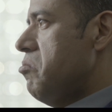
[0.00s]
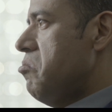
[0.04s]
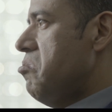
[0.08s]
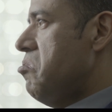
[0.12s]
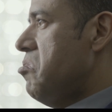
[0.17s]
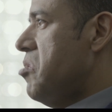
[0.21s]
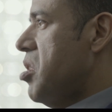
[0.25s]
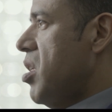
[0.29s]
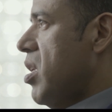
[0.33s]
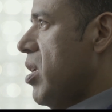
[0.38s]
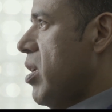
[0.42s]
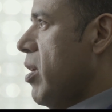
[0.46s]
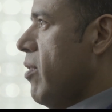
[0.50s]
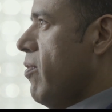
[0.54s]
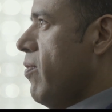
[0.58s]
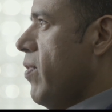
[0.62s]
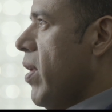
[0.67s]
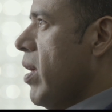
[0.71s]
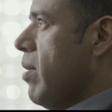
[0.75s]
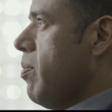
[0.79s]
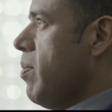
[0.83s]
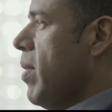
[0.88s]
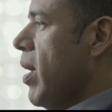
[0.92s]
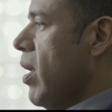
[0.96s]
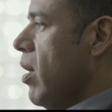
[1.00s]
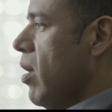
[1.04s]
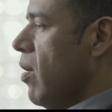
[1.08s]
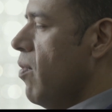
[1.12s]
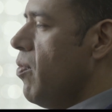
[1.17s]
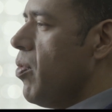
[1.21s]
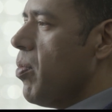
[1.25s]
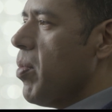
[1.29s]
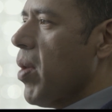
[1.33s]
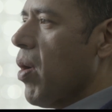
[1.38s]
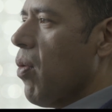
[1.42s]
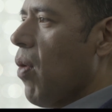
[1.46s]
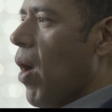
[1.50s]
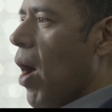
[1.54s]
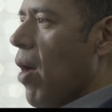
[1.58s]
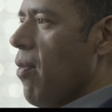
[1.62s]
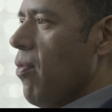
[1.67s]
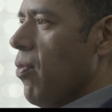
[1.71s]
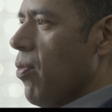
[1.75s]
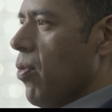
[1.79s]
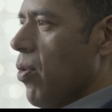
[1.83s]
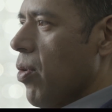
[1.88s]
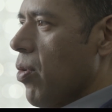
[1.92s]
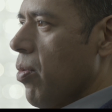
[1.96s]
It didn't affect my love for my
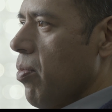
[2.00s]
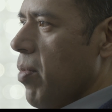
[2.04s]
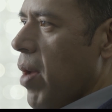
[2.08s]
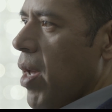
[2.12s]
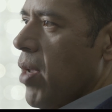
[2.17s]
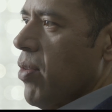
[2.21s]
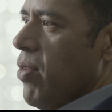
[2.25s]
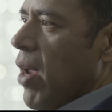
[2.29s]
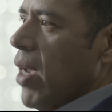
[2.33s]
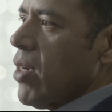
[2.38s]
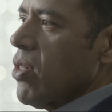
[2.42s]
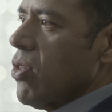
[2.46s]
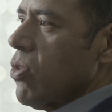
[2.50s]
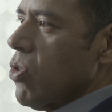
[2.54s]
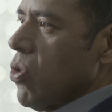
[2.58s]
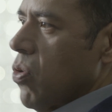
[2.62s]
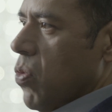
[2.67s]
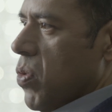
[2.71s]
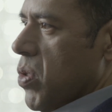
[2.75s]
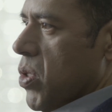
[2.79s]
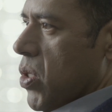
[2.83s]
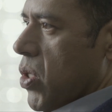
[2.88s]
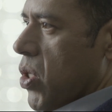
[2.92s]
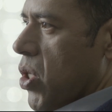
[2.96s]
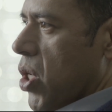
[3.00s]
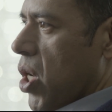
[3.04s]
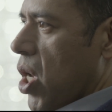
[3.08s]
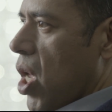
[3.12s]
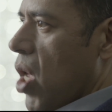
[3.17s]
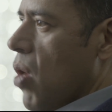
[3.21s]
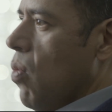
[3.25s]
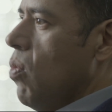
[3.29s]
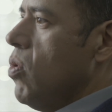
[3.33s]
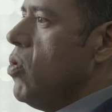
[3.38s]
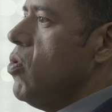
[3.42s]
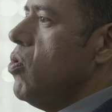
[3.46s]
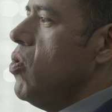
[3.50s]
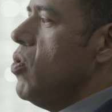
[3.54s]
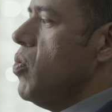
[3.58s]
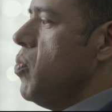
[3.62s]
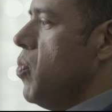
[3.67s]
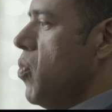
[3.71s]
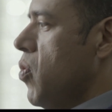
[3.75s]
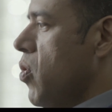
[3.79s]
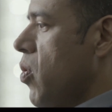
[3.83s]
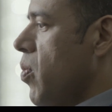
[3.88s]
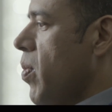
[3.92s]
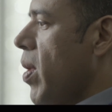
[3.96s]
wife or my attraction towards her. It was just
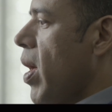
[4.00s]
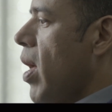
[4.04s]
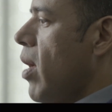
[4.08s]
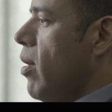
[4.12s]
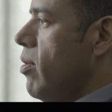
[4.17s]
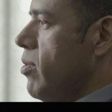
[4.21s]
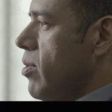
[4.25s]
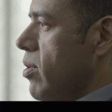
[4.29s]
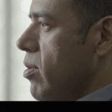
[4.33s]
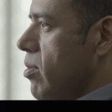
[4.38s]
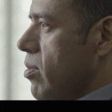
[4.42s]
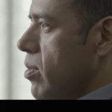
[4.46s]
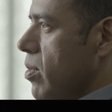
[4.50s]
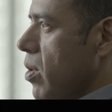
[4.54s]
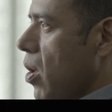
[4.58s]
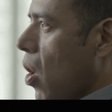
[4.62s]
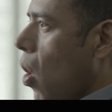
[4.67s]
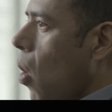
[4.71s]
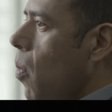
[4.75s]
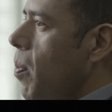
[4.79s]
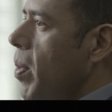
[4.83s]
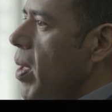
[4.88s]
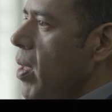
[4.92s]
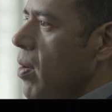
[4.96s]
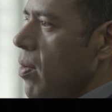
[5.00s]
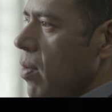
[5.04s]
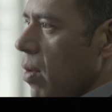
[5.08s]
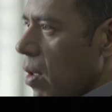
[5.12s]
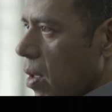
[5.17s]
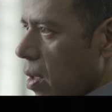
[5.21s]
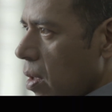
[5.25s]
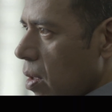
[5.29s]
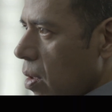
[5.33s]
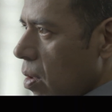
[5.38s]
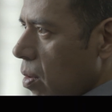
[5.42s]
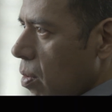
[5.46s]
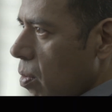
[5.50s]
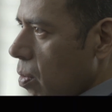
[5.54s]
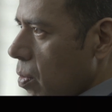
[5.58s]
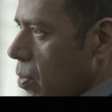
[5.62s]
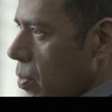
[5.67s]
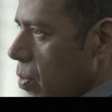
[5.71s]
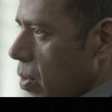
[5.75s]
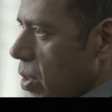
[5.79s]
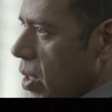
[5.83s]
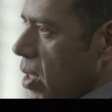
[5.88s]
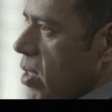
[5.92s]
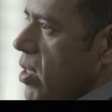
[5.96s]
more about coping
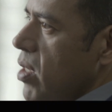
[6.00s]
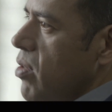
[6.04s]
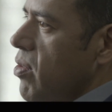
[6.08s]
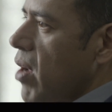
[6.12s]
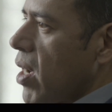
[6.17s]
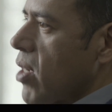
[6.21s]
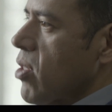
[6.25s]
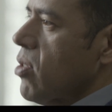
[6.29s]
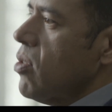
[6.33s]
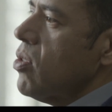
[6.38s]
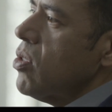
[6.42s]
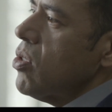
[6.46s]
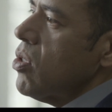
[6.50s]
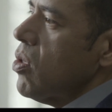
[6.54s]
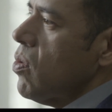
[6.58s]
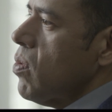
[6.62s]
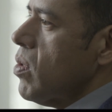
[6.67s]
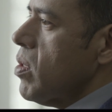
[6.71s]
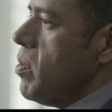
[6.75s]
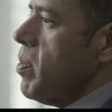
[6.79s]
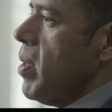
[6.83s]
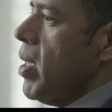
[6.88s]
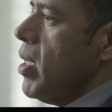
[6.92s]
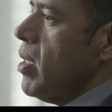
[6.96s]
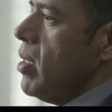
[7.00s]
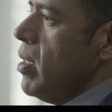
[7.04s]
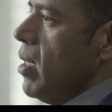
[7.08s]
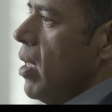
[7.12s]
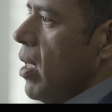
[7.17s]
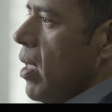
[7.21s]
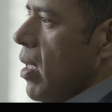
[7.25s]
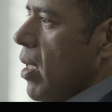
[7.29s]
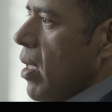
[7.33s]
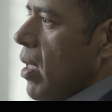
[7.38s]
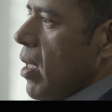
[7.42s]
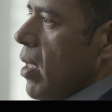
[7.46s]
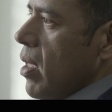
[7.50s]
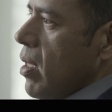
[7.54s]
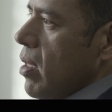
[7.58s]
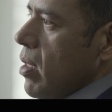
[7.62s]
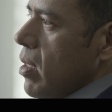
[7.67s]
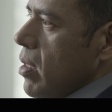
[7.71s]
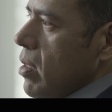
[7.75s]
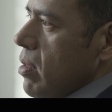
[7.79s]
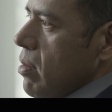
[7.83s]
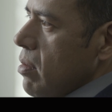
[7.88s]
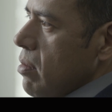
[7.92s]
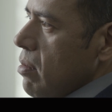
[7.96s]
with these attractions towards men
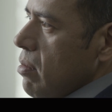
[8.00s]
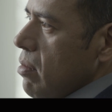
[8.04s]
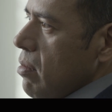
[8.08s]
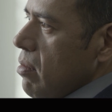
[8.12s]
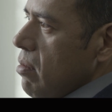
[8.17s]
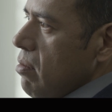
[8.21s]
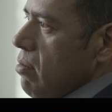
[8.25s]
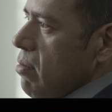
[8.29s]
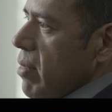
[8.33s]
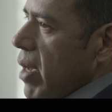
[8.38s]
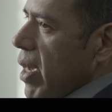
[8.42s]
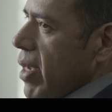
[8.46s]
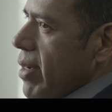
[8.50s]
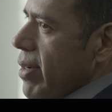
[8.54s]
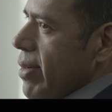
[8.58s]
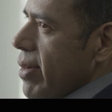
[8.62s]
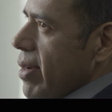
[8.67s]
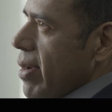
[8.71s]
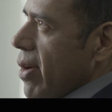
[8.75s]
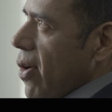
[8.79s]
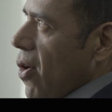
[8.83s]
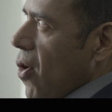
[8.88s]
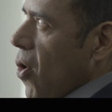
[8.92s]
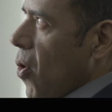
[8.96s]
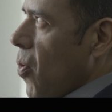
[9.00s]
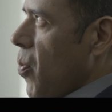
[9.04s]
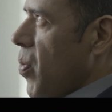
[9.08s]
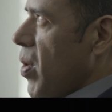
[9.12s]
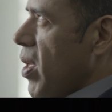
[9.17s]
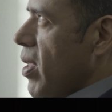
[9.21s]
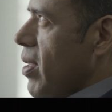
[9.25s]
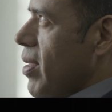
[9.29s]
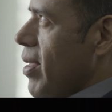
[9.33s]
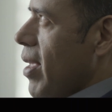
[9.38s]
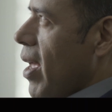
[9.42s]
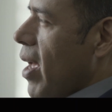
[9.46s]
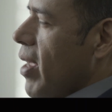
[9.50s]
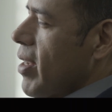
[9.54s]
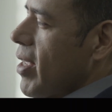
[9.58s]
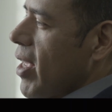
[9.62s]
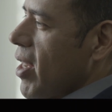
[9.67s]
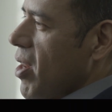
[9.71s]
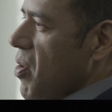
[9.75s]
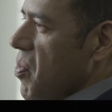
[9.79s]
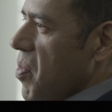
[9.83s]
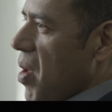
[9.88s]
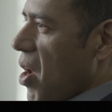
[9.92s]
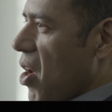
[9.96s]
and hoping that
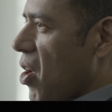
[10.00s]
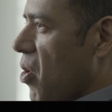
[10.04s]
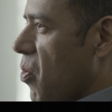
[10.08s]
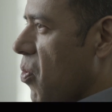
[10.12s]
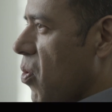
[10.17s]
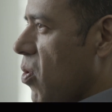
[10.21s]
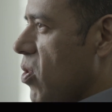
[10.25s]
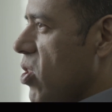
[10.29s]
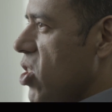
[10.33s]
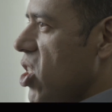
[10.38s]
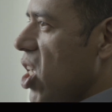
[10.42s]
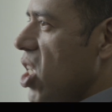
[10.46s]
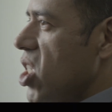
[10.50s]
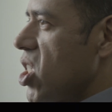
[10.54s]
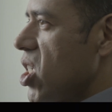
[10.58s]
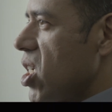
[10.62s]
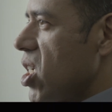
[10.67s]
getting married will change